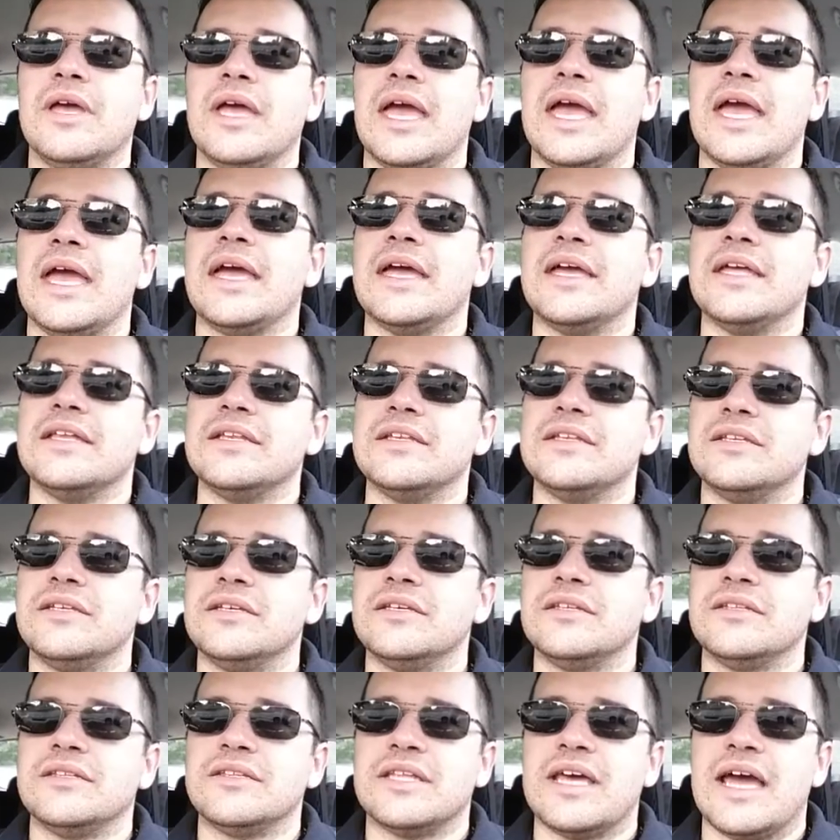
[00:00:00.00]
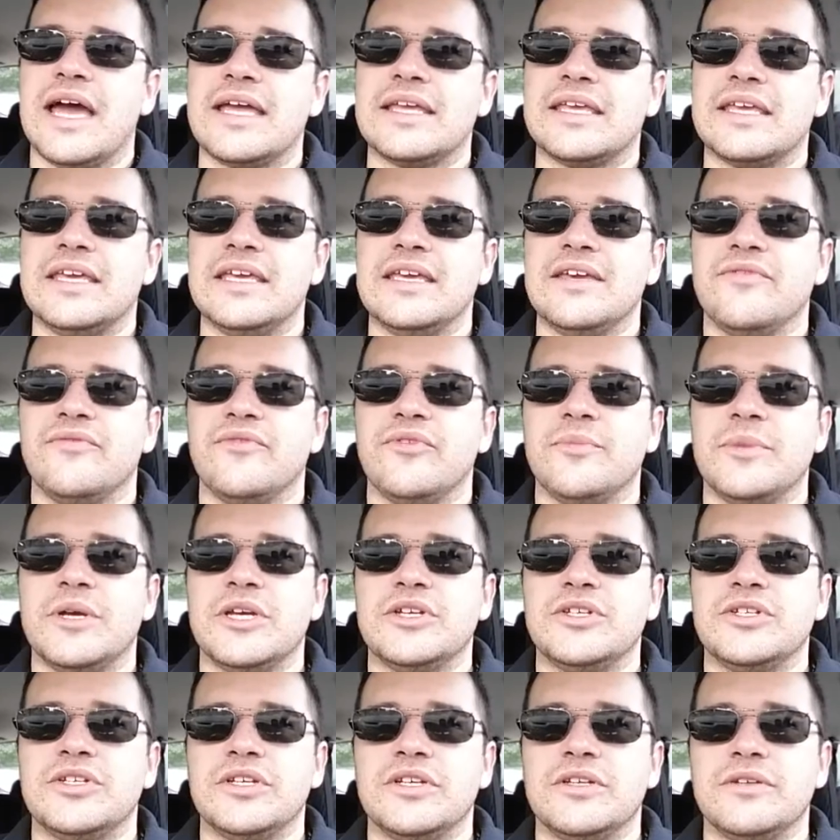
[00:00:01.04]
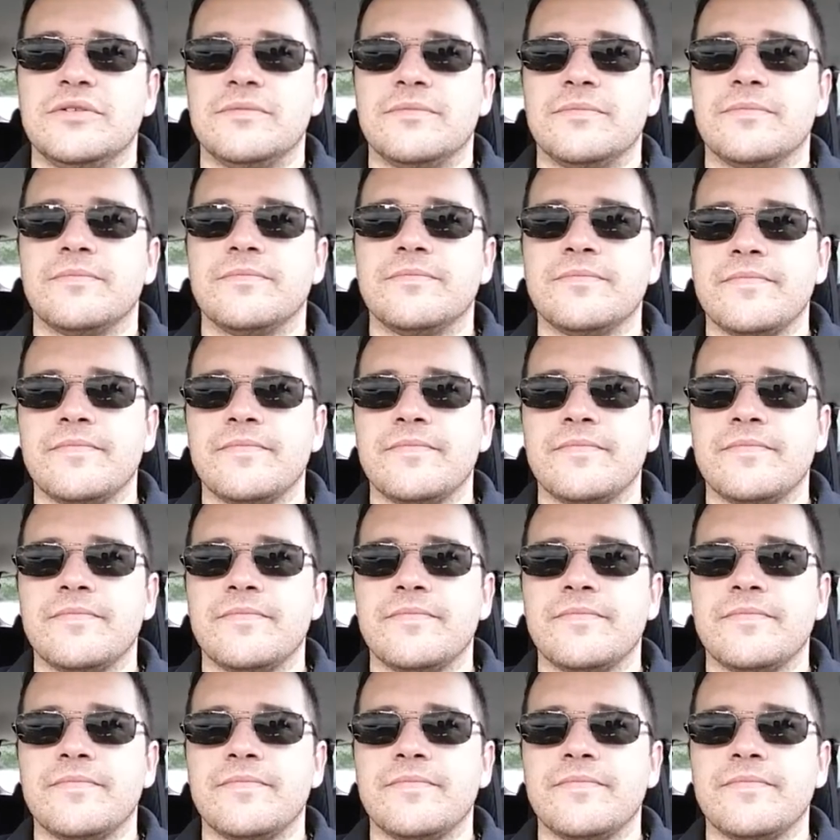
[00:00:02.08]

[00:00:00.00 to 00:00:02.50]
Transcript: and that key information